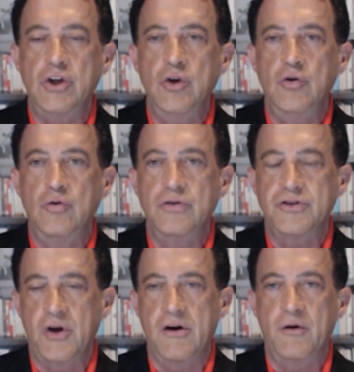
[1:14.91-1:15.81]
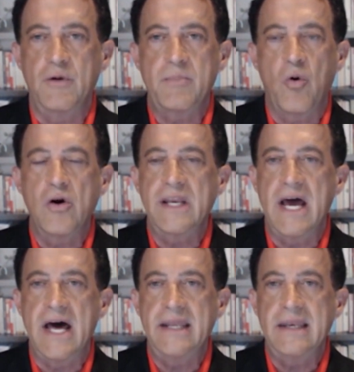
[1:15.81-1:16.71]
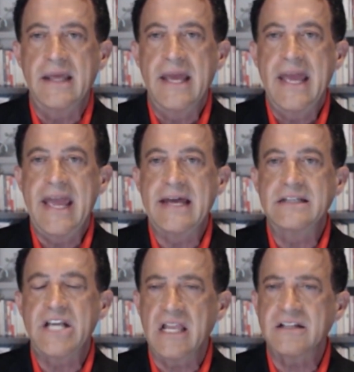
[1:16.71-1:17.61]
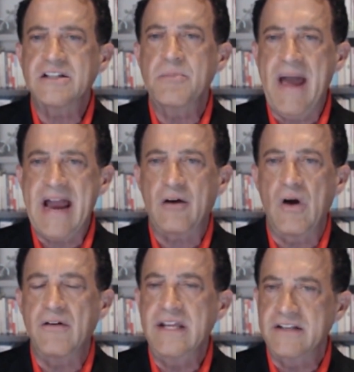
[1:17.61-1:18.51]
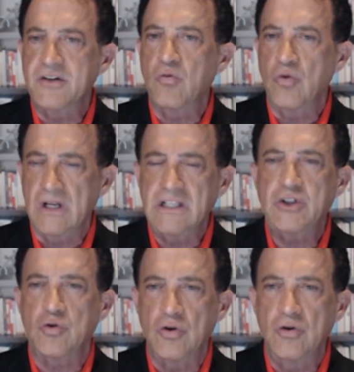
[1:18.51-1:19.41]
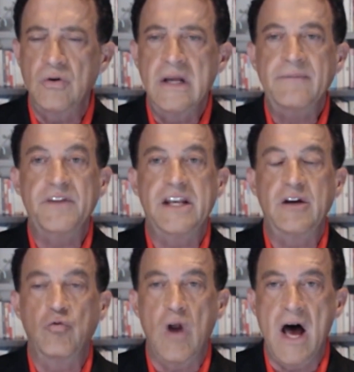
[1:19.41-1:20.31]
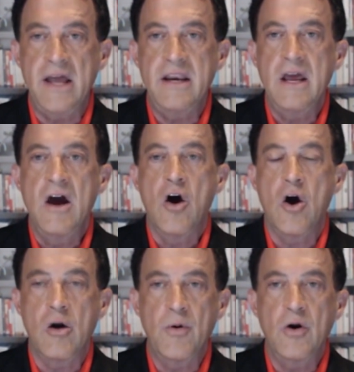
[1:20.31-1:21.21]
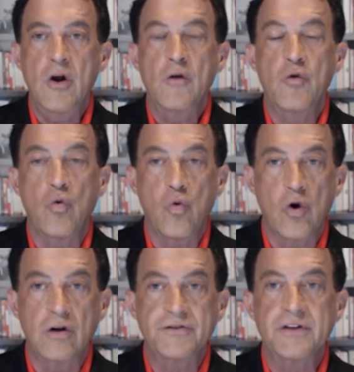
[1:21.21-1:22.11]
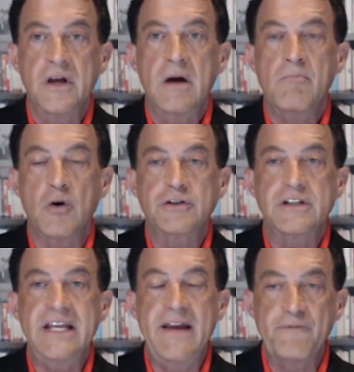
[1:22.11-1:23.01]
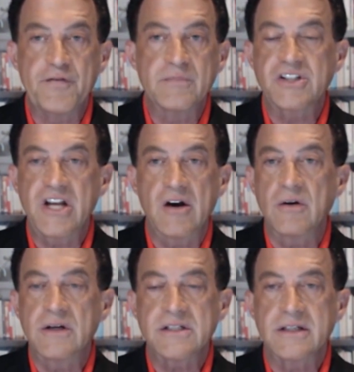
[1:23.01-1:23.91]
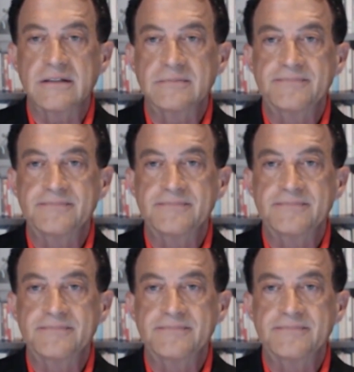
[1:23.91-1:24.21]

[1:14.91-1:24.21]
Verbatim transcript: you started reporting on it. And tell us the background. Is it really true? Did Iran harbor the world's most infamous terrorist?